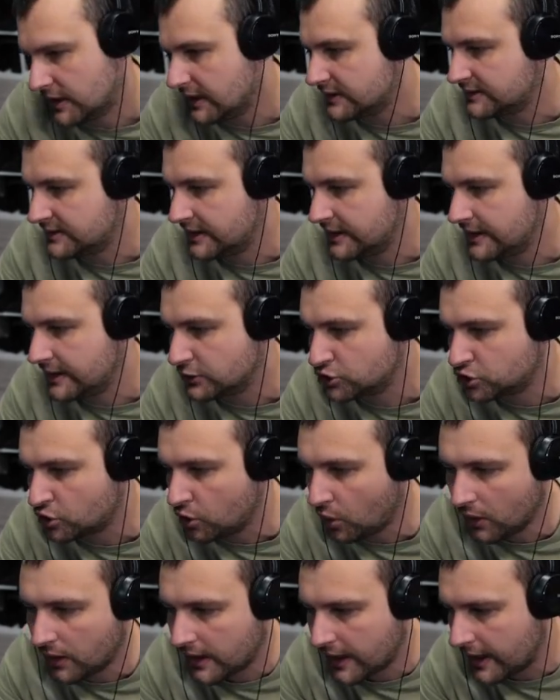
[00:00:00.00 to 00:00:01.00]
Let's see the
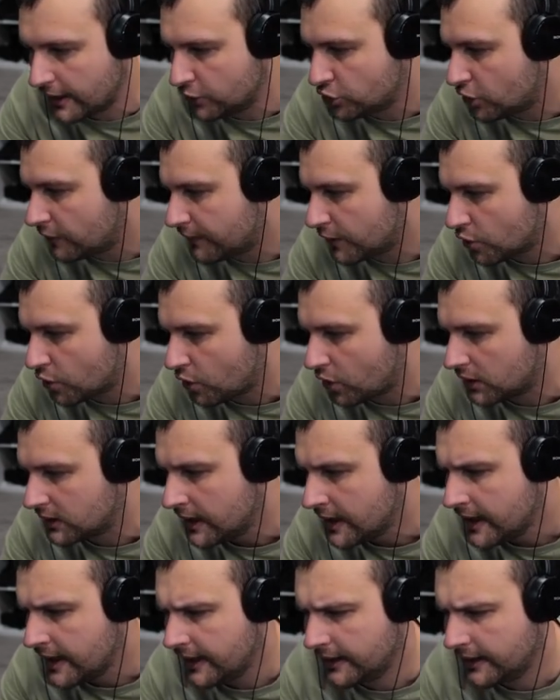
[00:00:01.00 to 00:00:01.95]
score, and overall